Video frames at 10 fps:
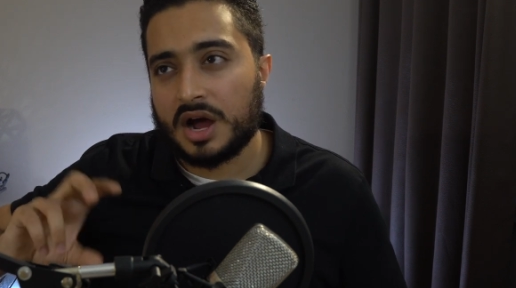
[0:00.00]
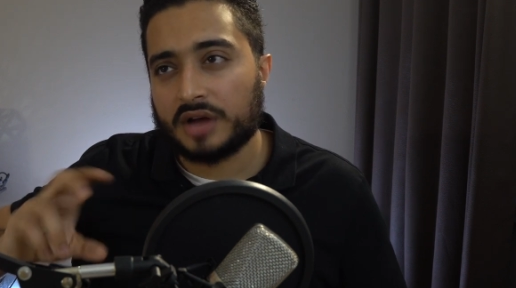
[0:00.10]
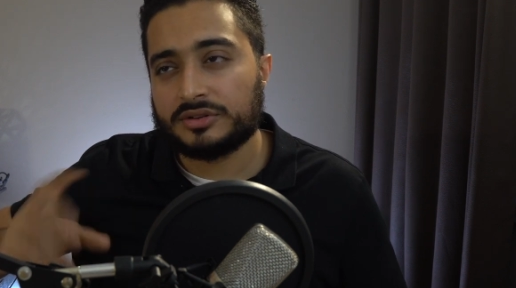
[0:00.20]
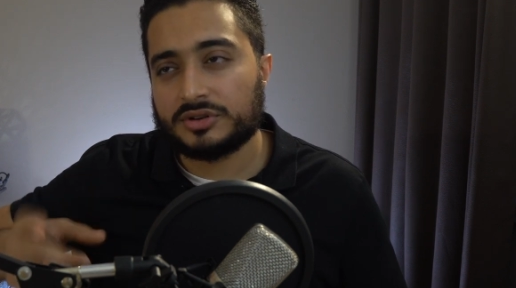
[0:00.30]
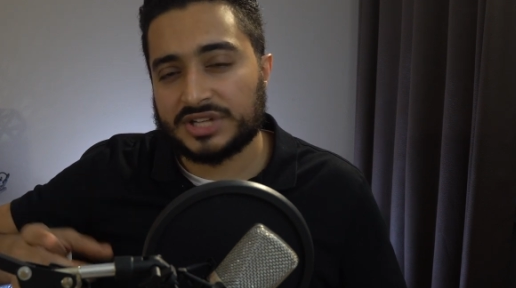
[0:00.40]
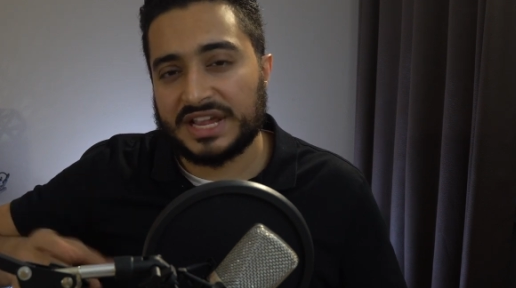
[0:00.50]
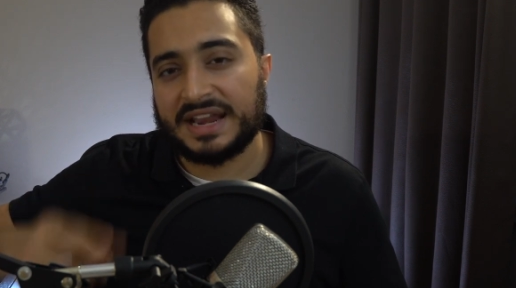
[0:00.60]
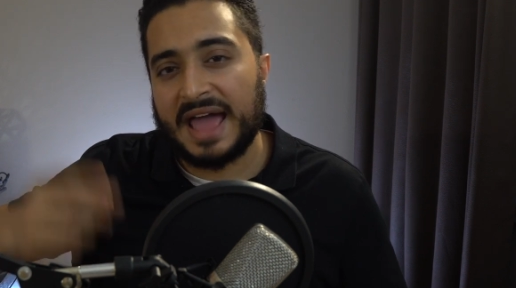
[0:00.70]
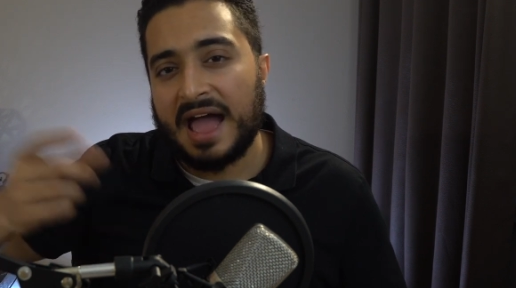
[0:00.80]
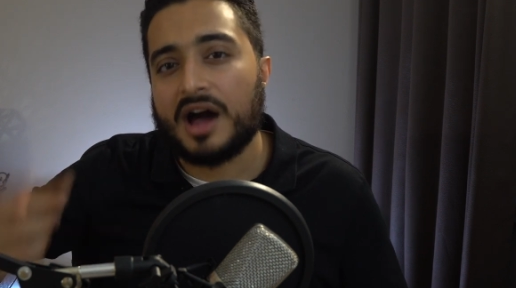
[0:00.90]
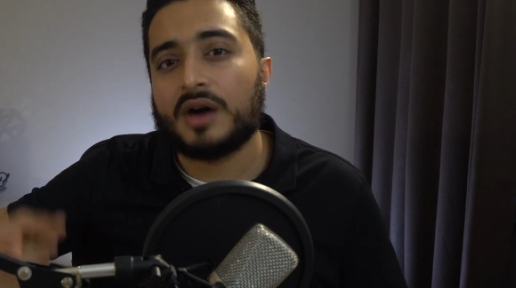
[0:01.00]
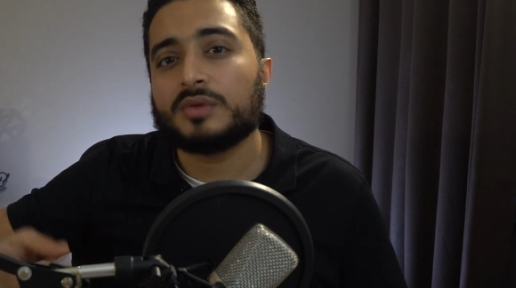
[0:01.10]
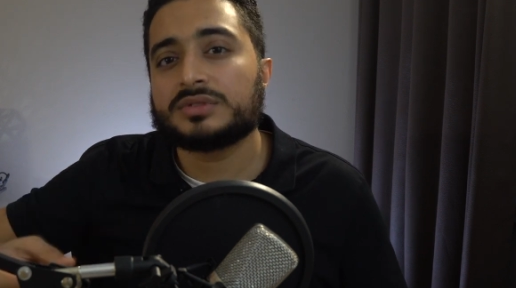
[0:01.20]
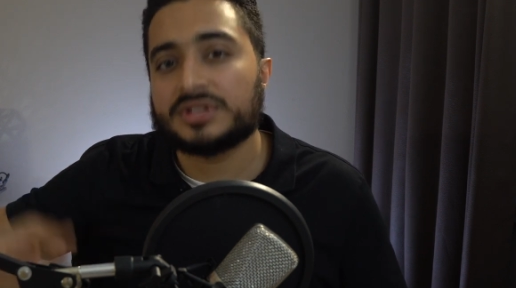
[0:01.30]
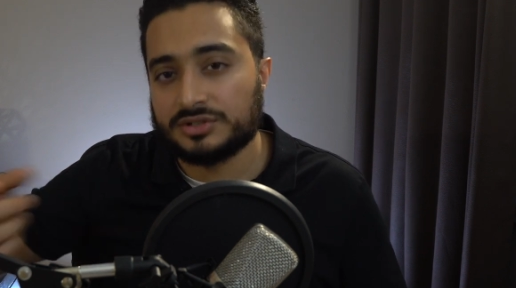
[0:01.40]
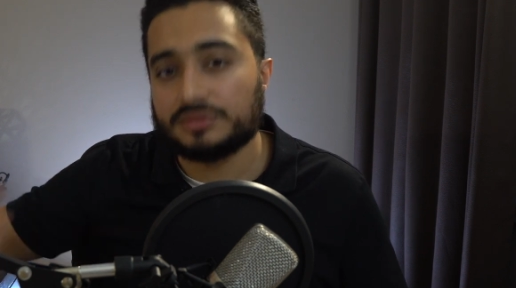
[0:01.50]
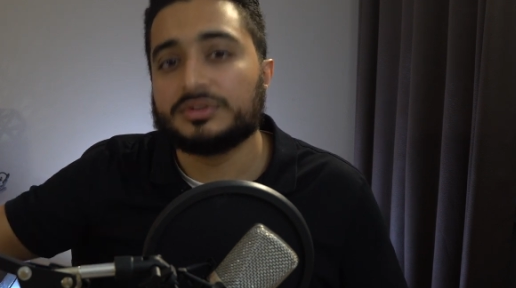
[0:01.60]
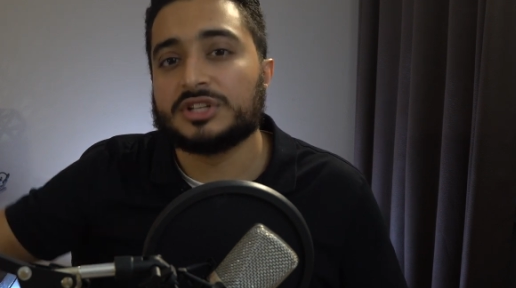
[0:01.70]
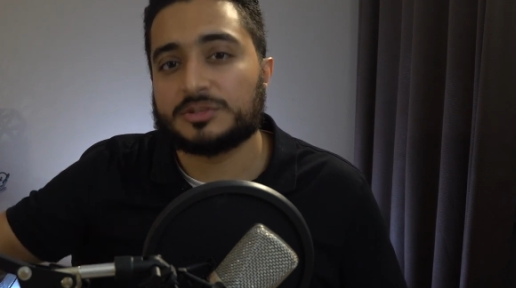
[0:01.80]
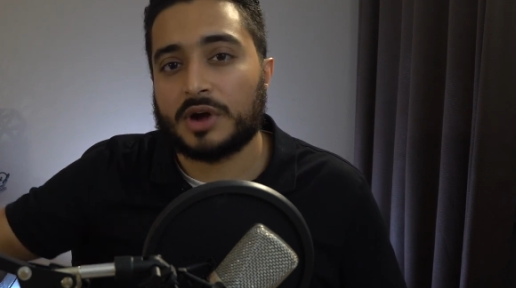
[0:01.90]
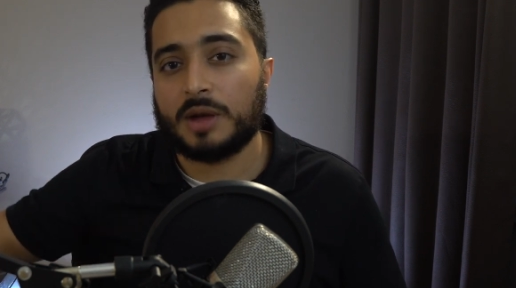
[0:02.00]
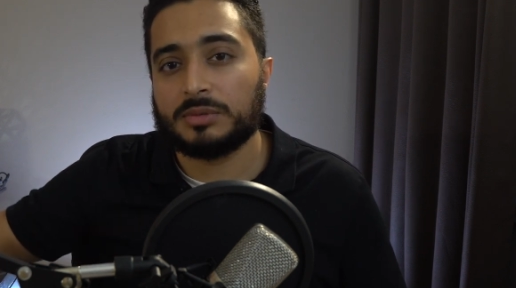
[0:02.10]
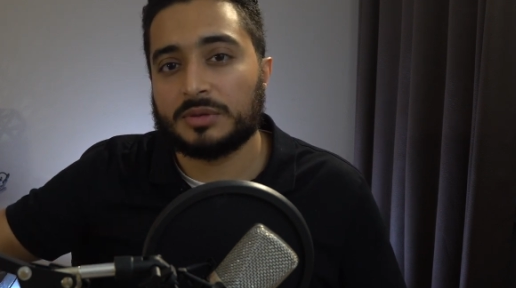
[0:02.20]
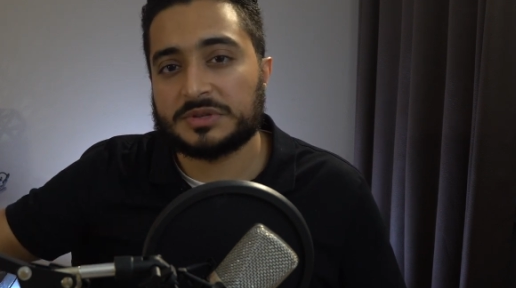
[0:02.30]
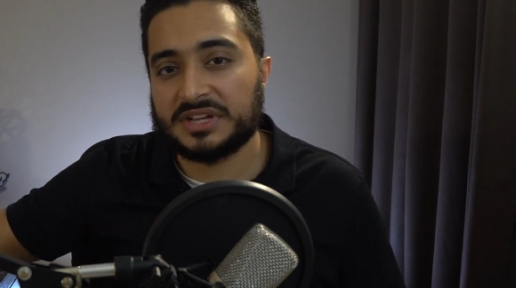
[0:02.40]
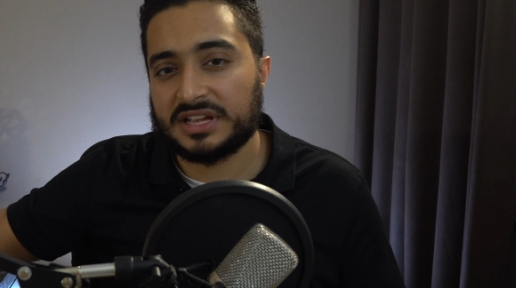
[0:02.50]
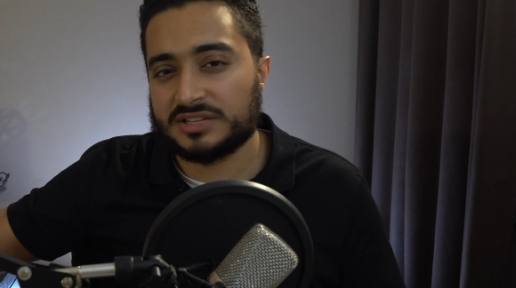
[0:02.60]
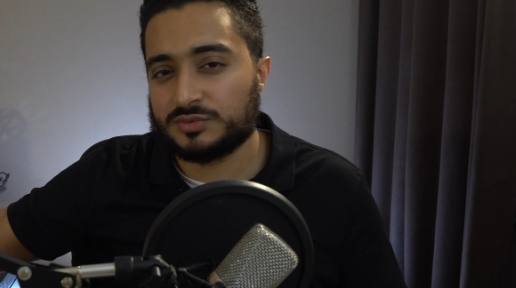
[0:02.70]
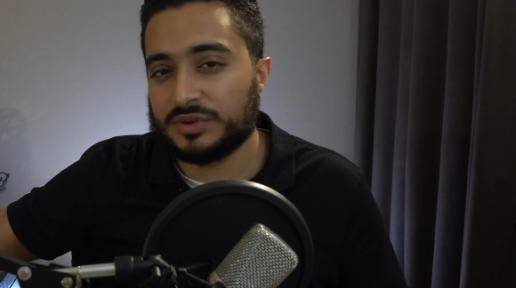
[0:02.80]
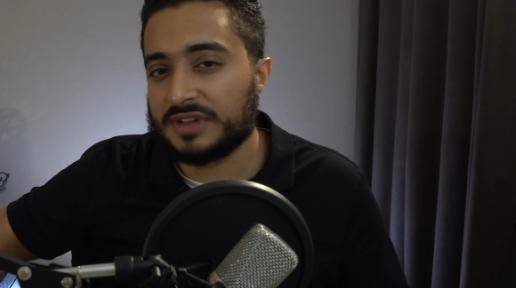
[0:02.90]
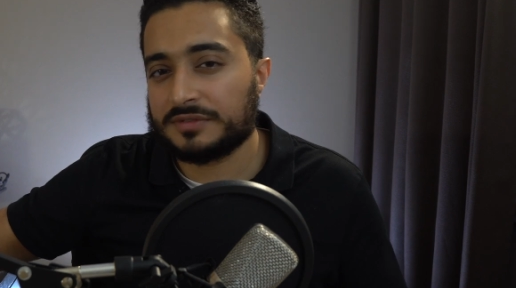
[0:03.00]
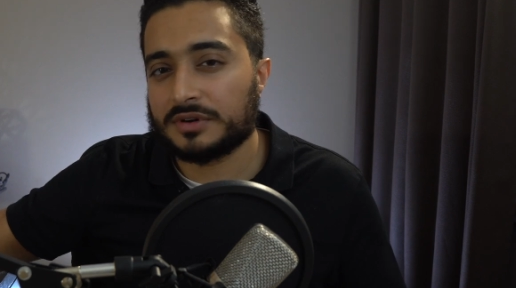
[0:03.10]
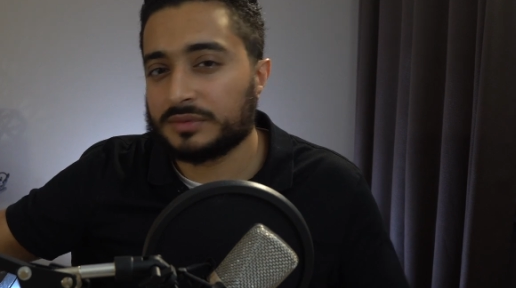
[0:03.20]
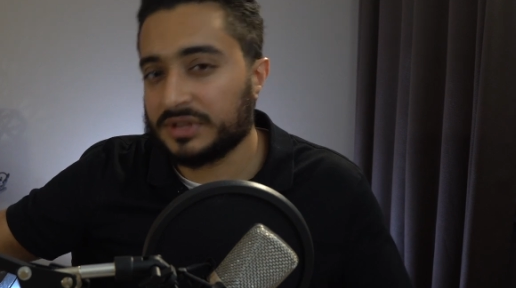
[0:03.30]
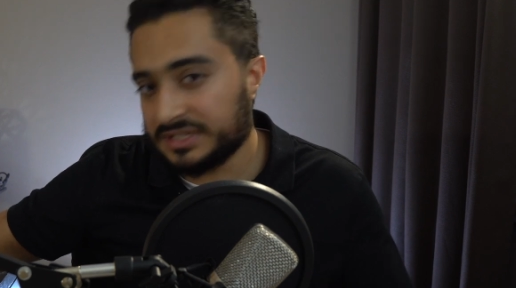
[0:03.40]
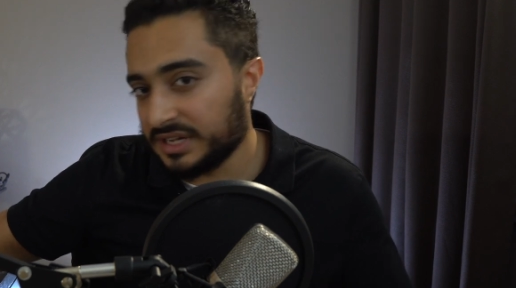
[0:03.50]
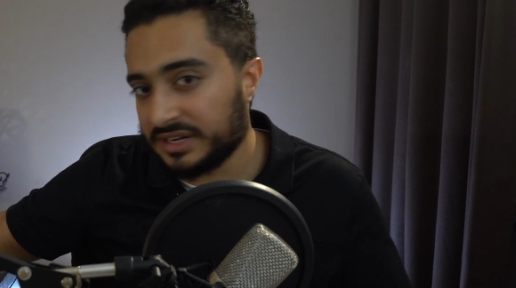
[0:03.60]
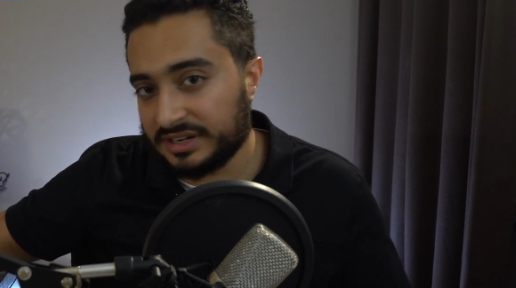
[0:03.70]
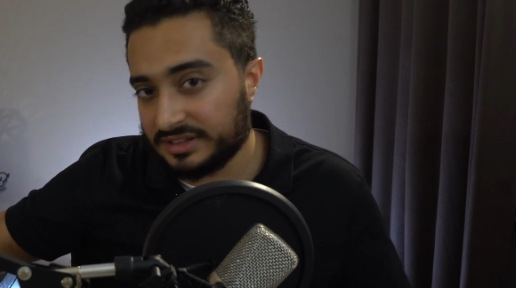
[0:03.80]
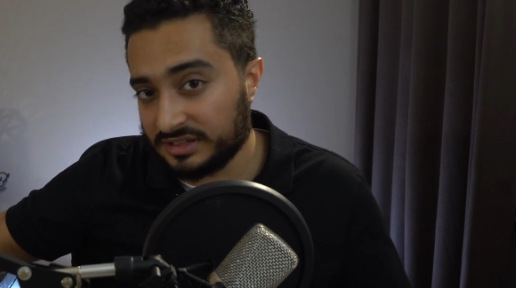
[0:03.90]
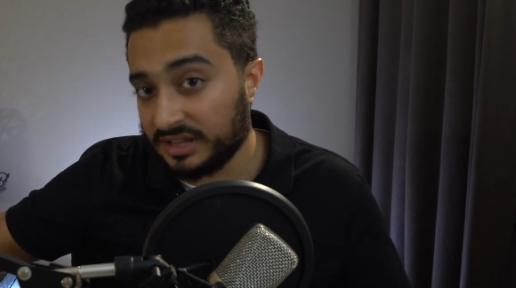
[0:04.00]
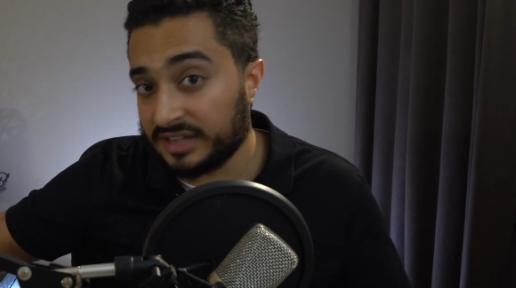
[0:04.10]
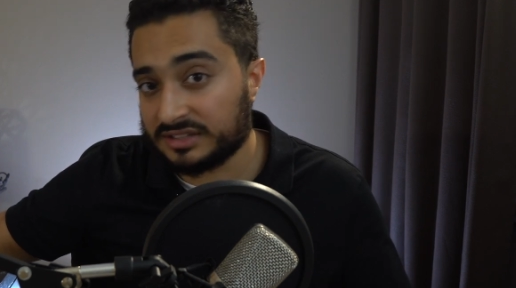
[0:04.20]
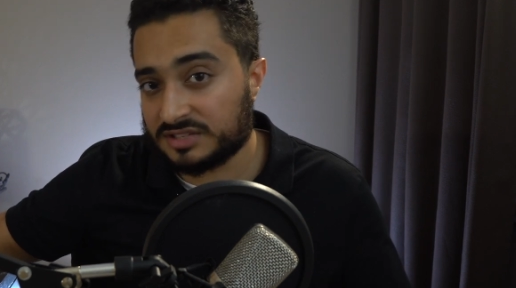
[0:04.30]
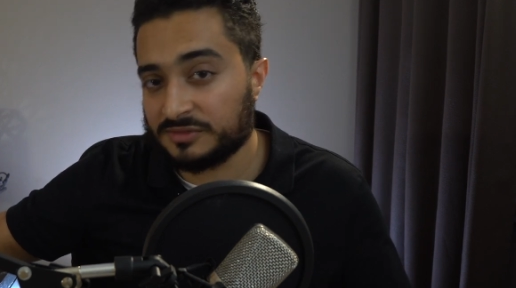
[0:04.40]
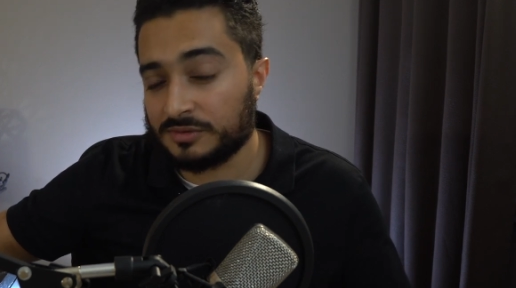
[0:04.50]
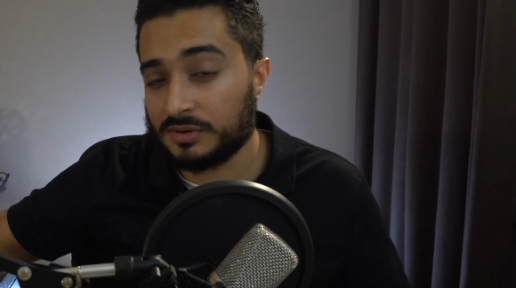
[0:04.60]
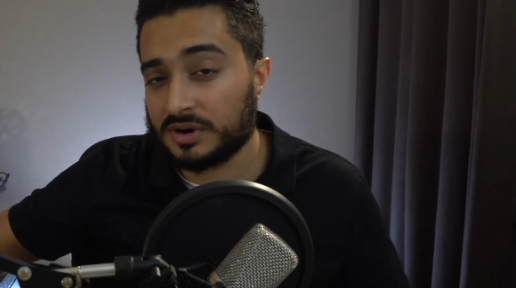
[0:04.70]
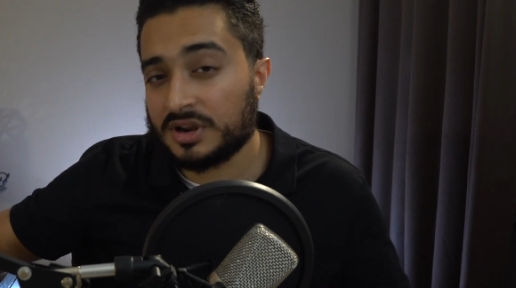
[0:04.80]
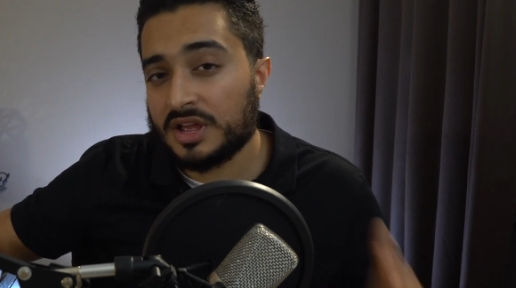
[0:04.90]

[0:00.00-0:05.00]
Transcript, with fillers: understand how to do these problems because we've never really done anything like this before.